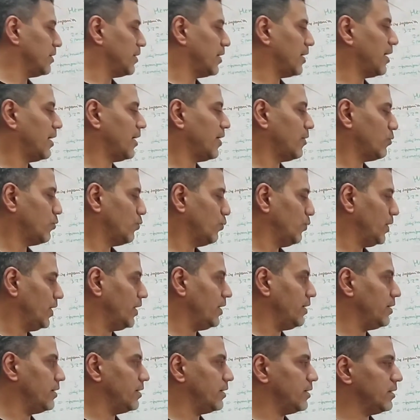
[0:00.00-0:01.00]
how
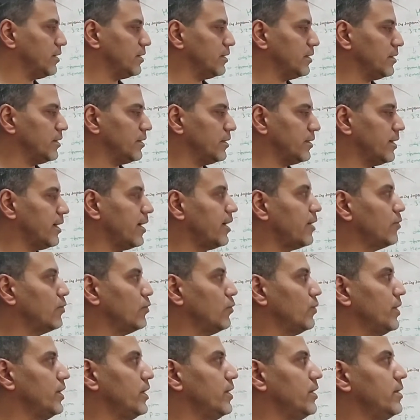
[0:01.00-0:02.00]
we, uh, how
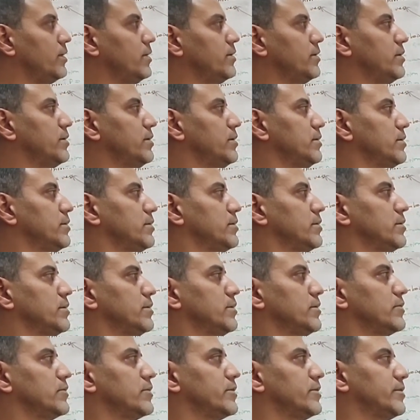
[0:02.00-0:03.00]
we
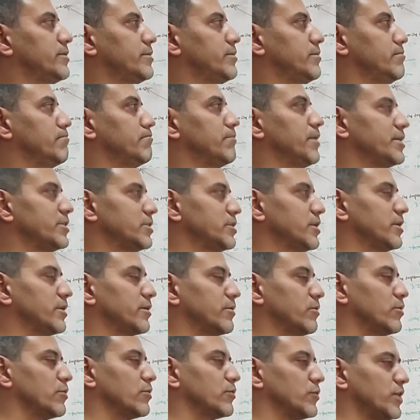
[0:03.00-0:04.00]
uh, measure
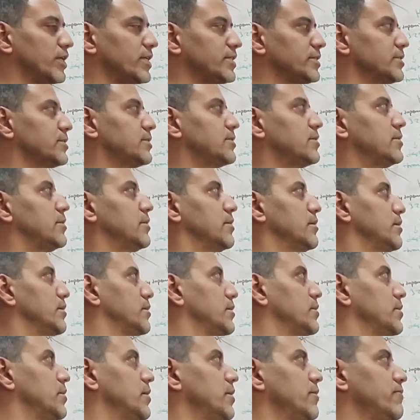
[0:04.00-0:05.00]
or test uh,
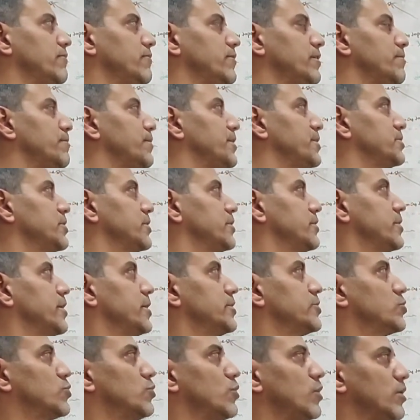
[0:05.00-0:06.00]
if the patient
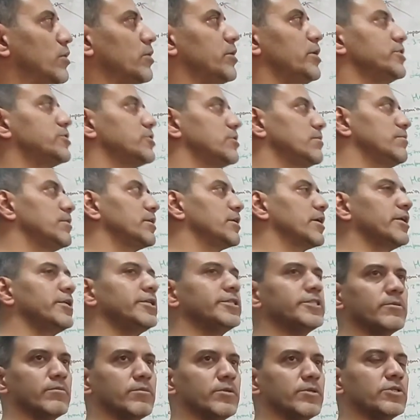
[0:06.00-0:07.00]
has coagulation
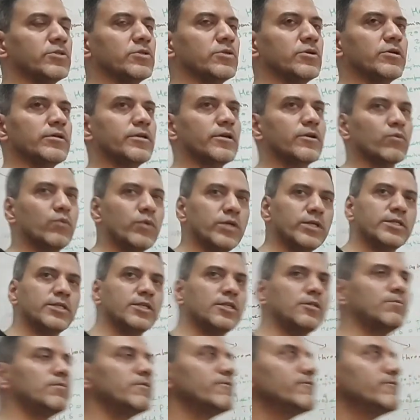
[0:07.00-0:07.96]
mechanism disorder. We said